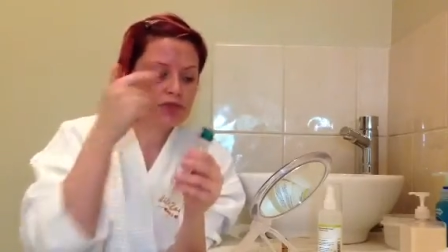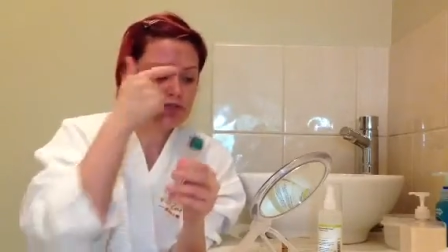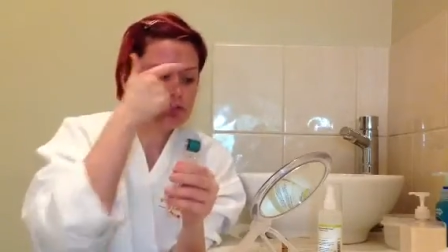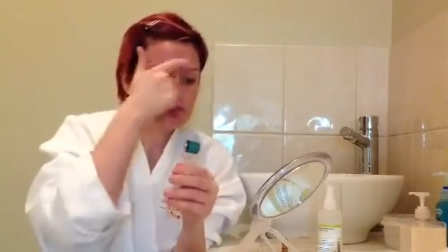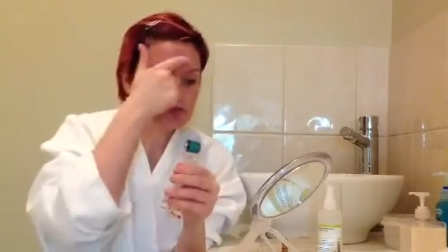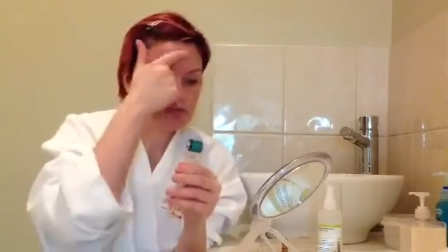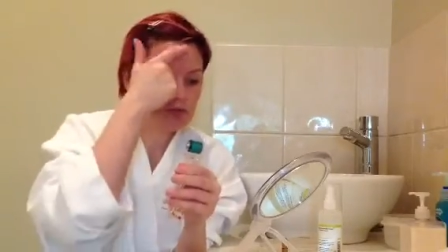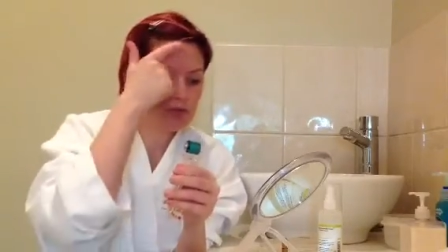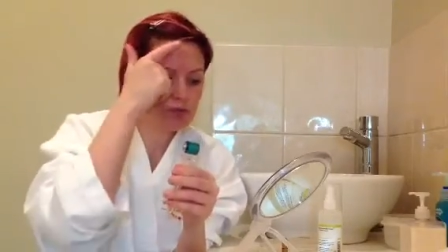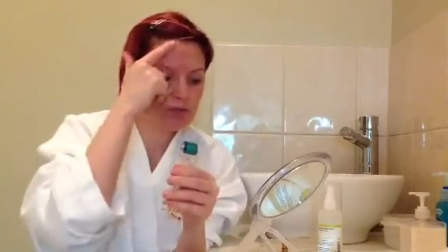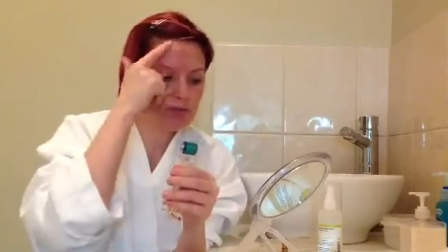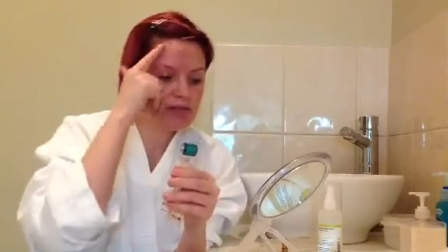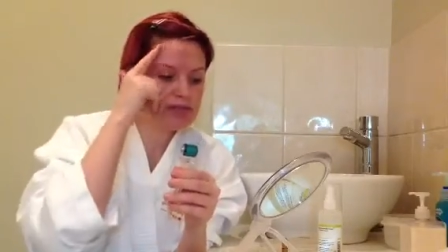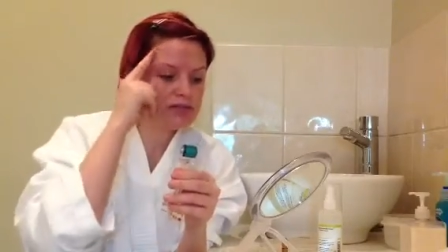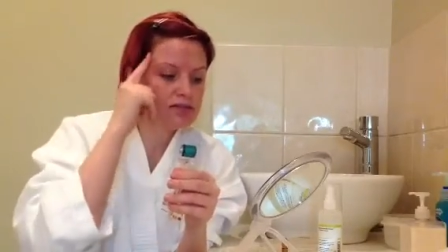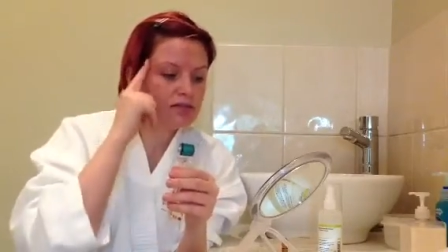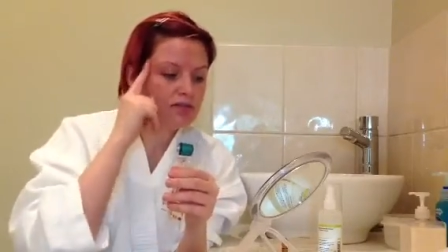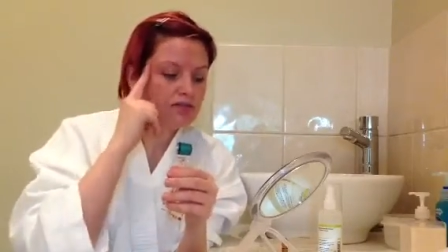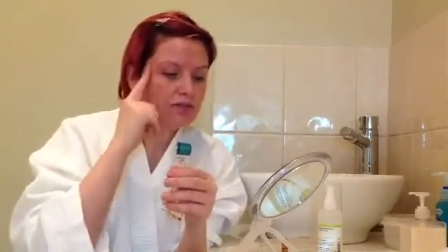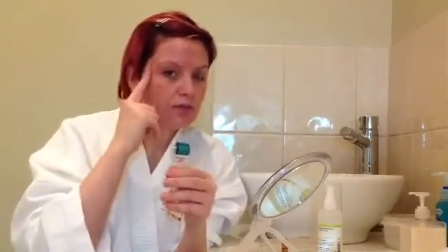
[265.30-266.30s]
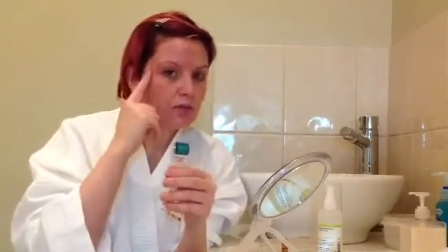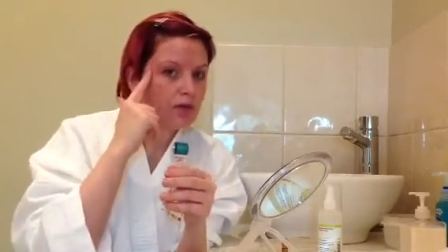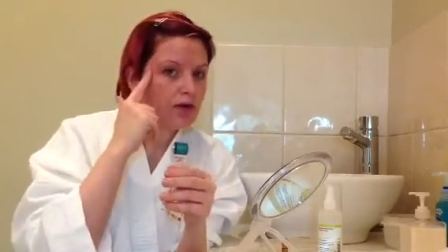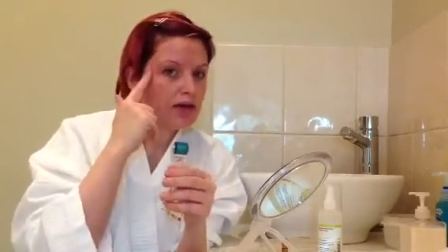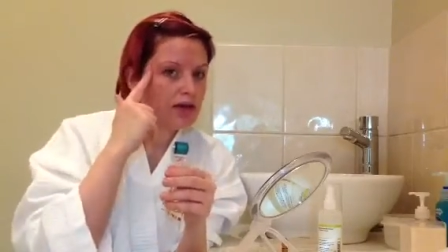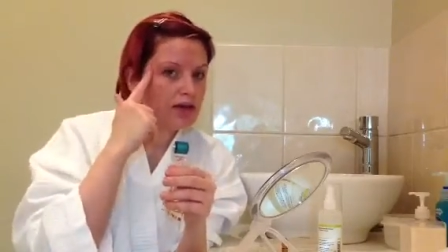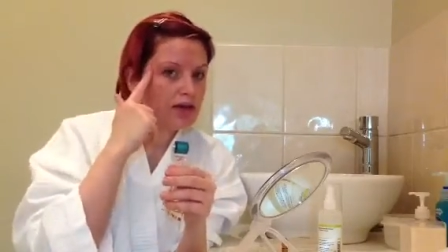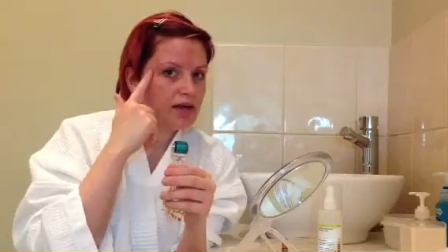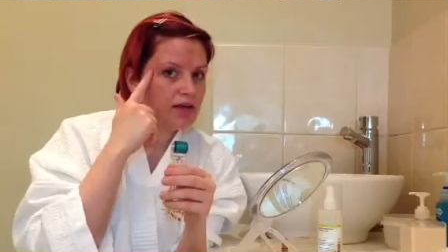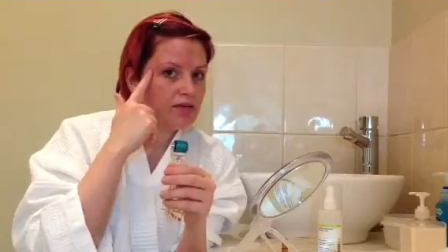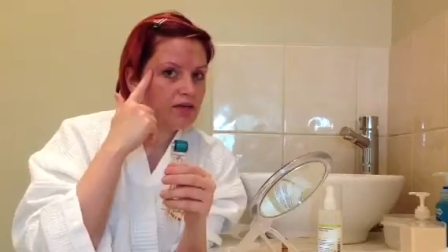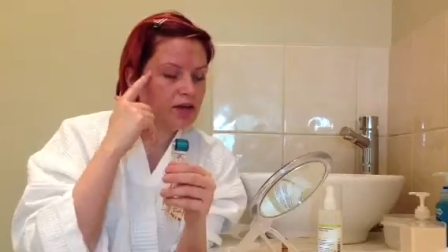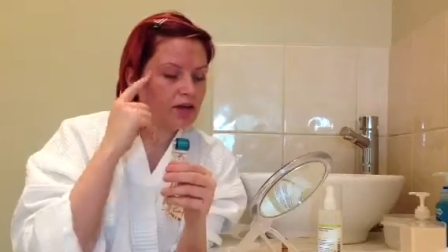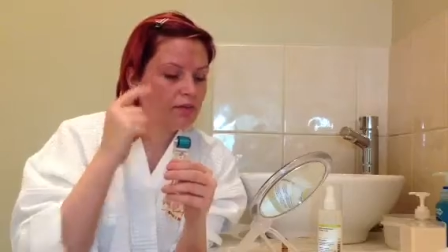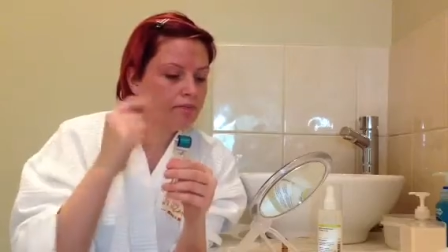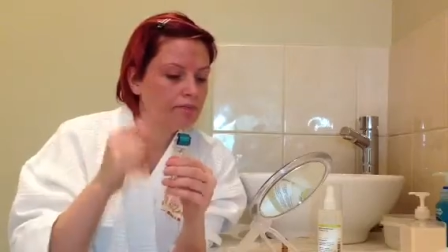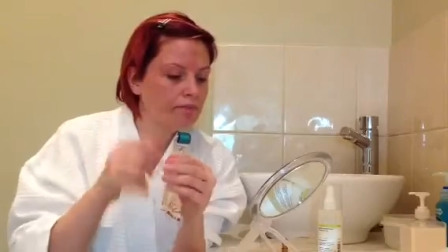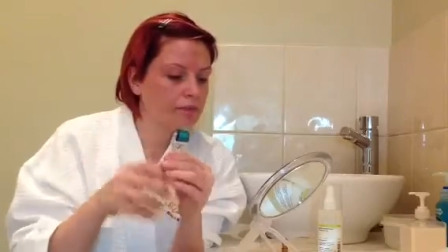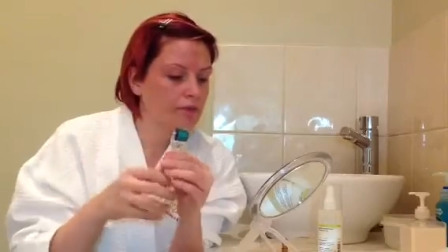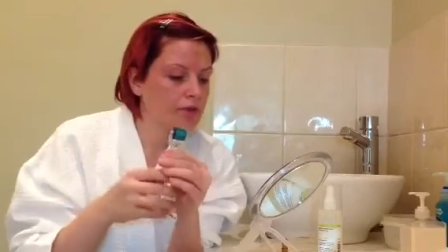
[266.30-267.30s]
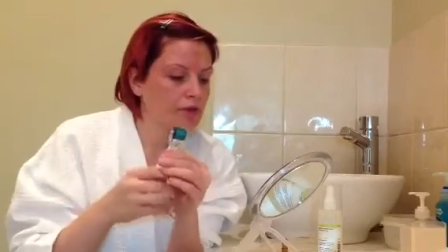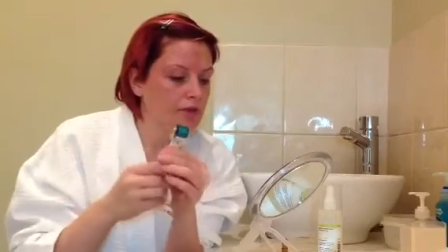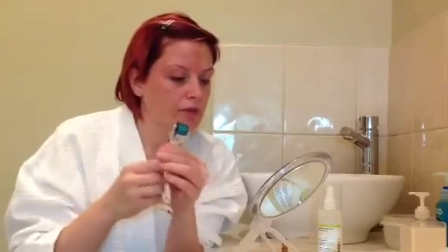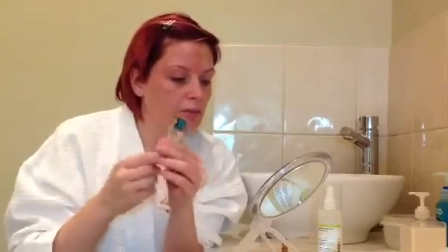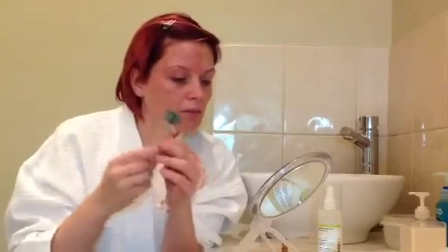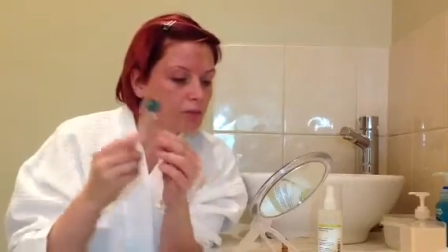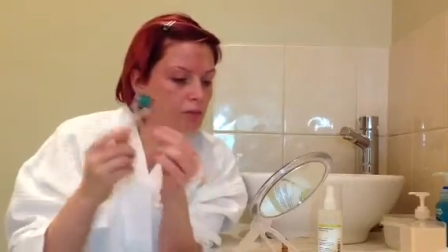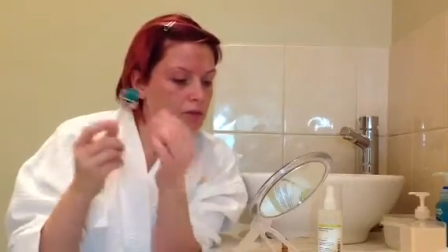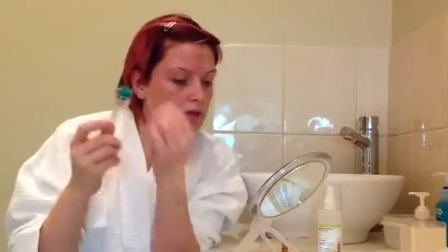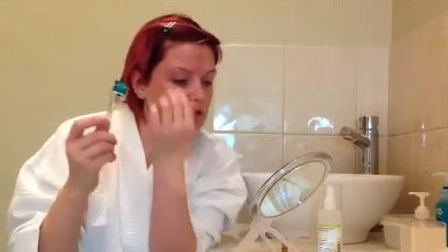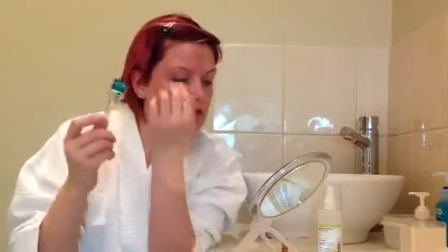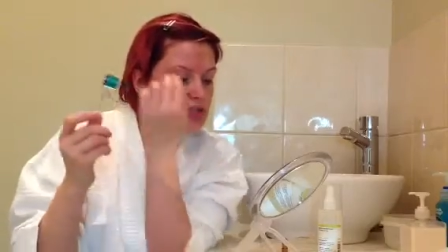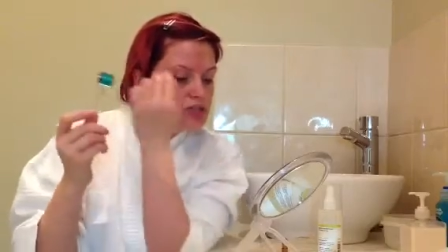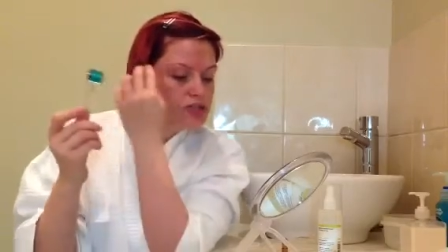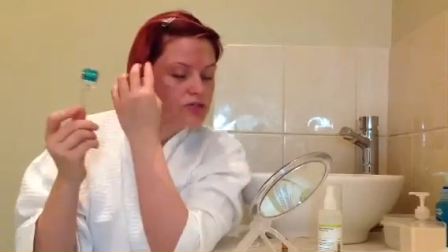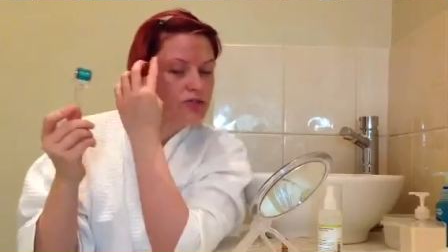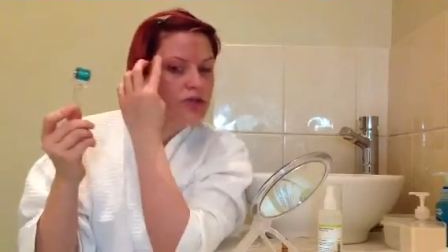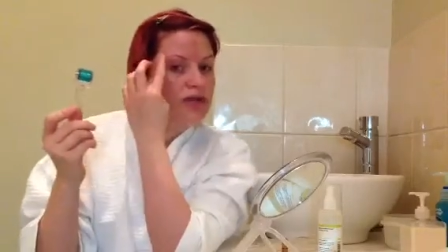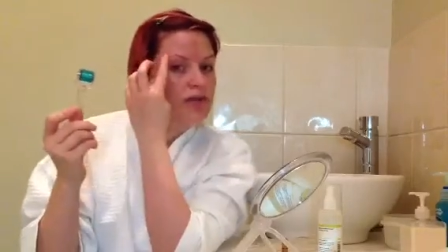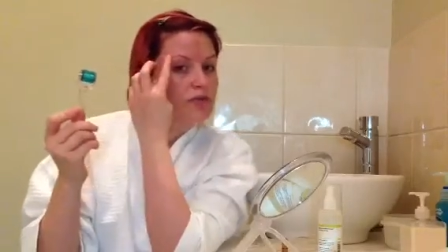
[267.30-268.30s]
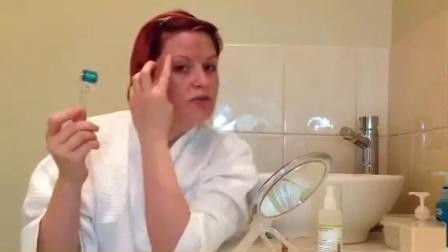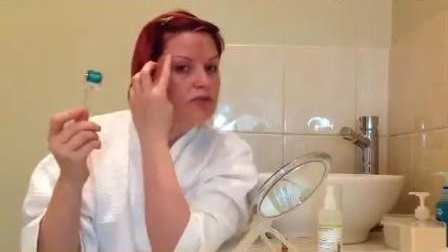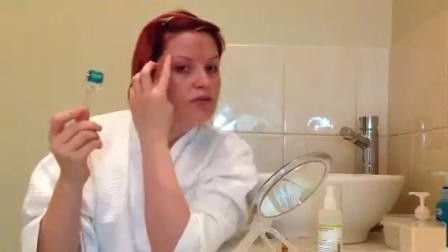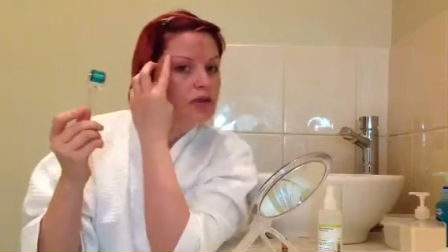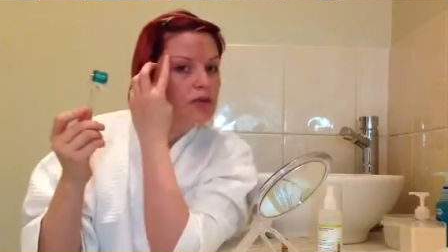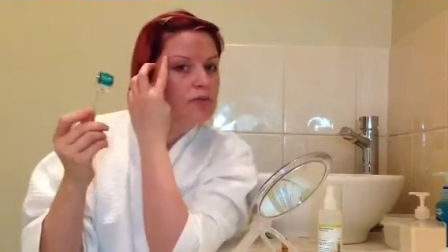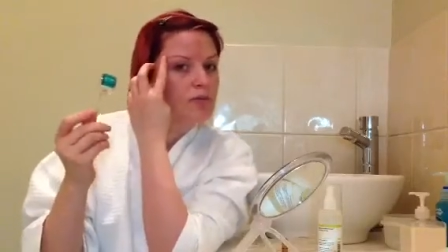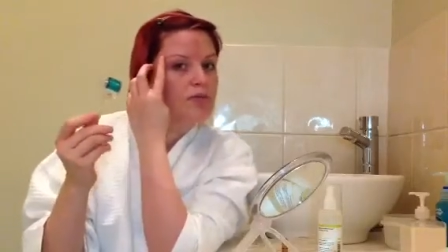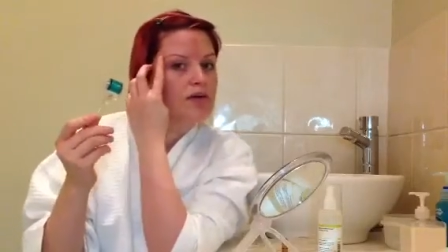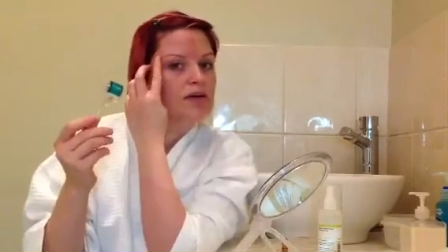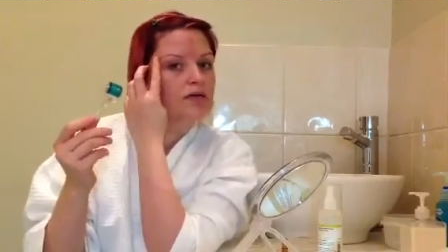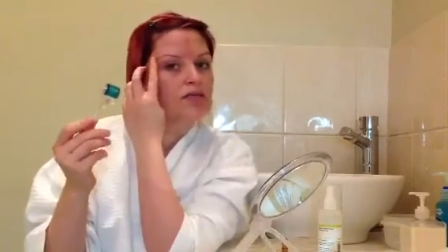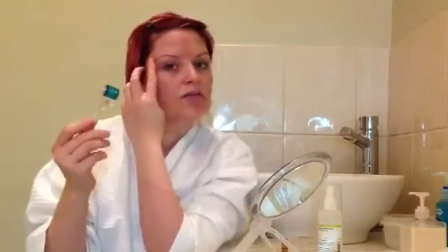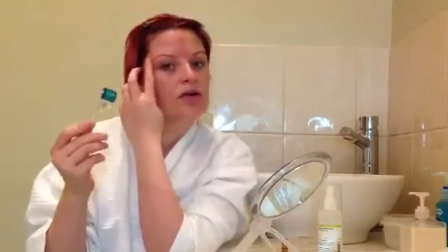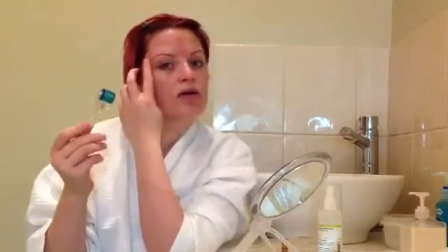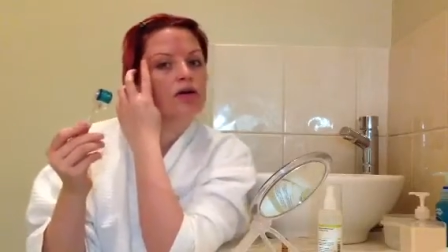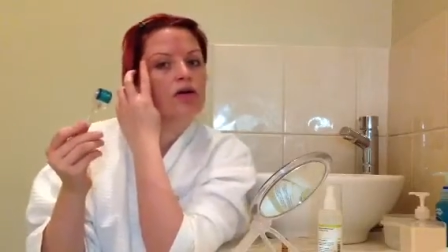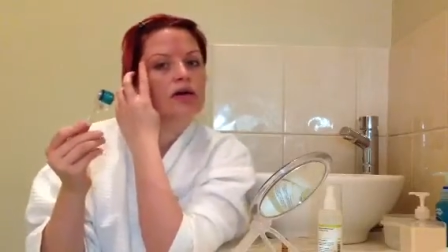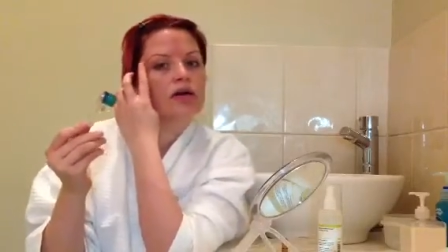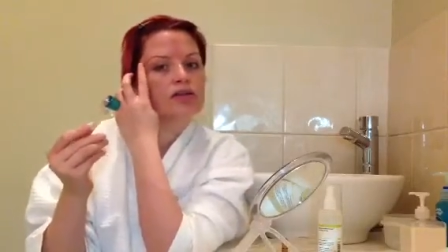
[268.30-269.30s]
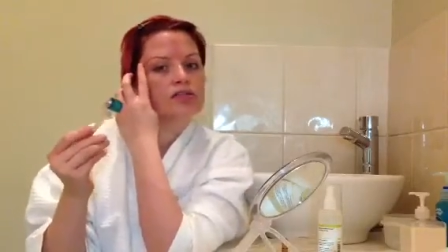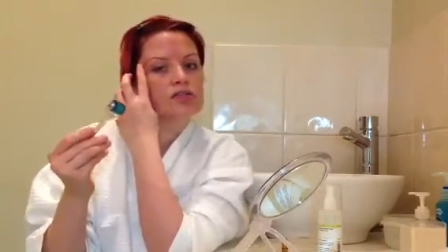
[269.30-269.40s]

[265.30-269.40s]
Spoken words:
So we've completed the forehead area. What we're going to do now is come around the eye.